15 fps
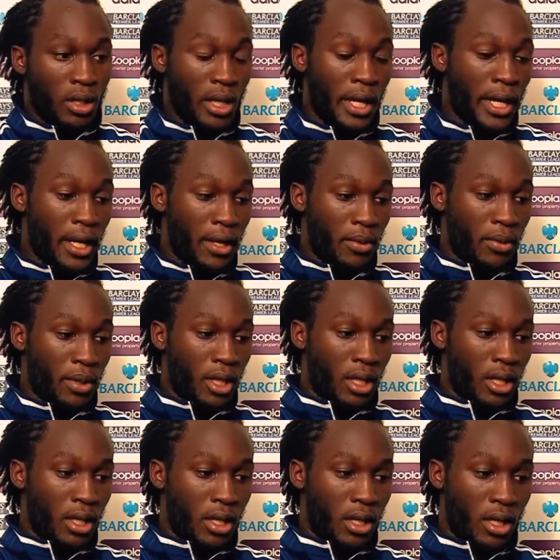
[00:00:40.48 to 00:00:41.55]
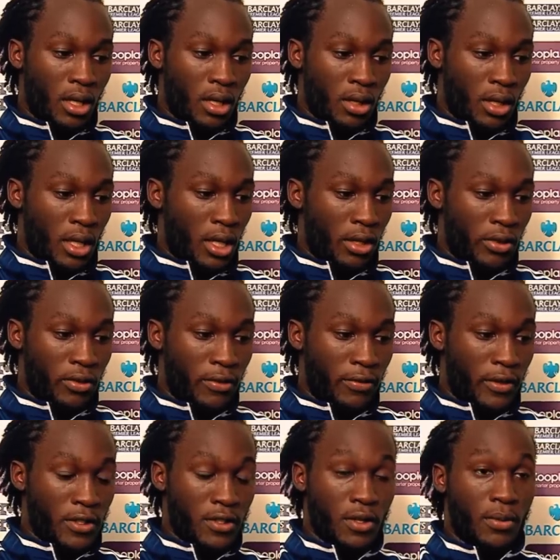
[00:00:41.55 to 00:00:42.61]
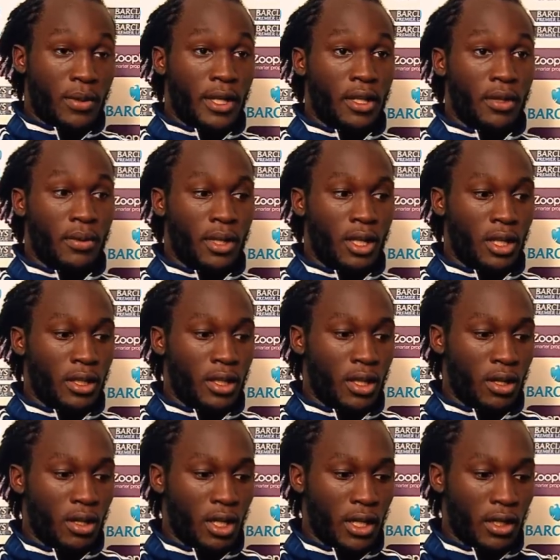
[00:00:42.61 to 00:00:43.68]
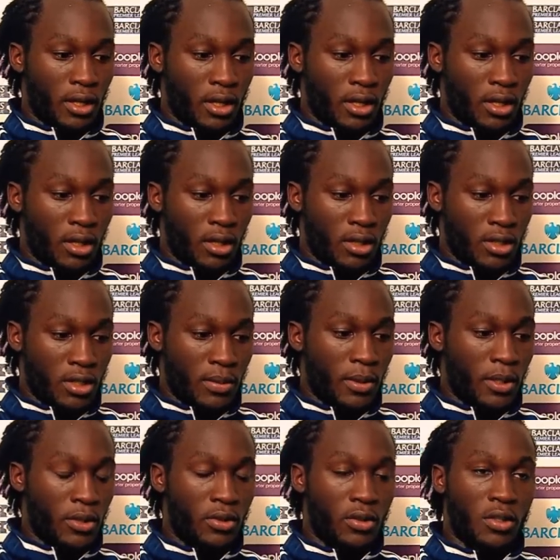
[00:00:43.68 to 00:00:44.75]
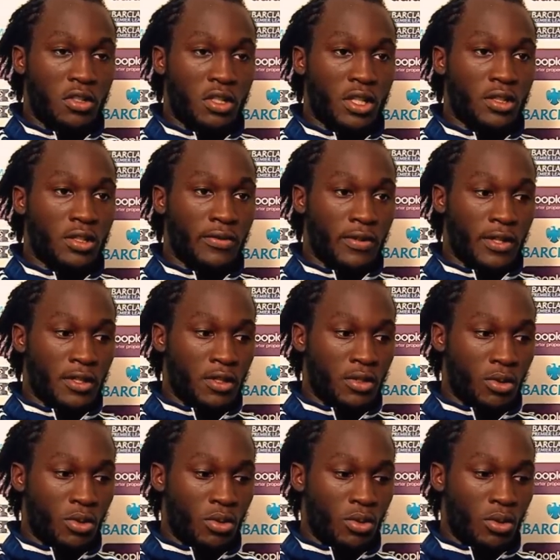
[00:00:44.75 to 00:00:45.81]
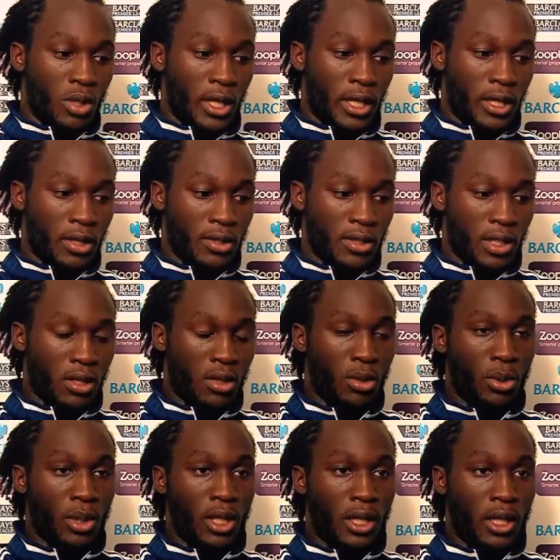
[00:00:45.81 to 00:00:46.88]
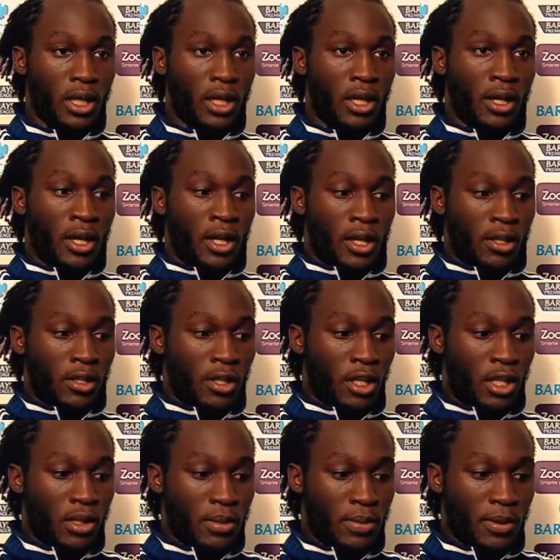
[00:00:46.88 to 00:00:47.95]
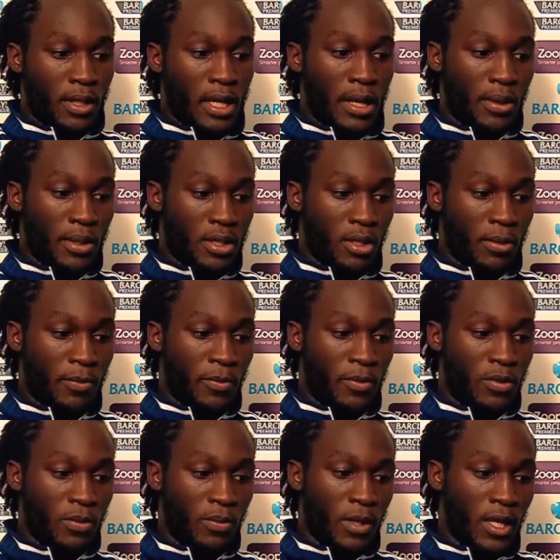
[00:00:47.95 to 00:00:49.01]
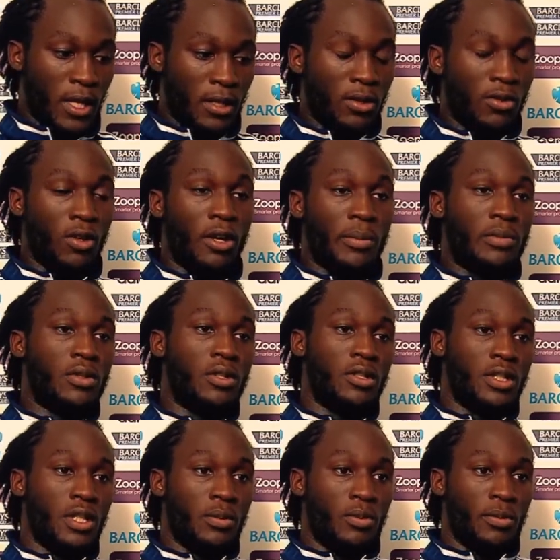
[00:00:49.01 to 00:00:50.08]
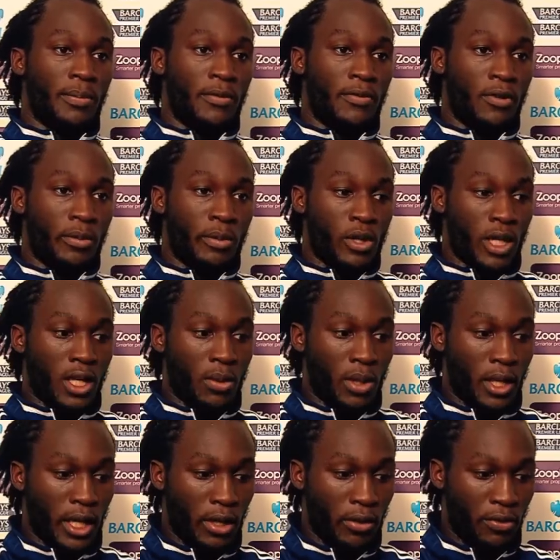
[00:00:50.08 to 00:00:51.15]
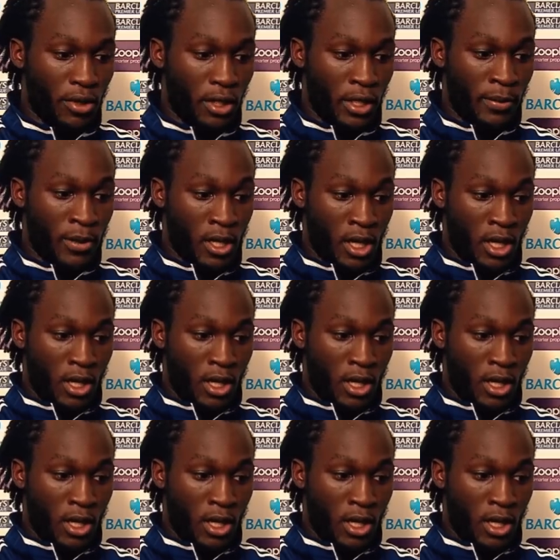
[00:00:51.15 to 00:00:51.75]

Yeah, really. Uh, I love the fans already. Really, they are like uh, similar to the Chelsea fans who like take you really in the arms. But now it's up to me and up to the team to perform week in week out for them,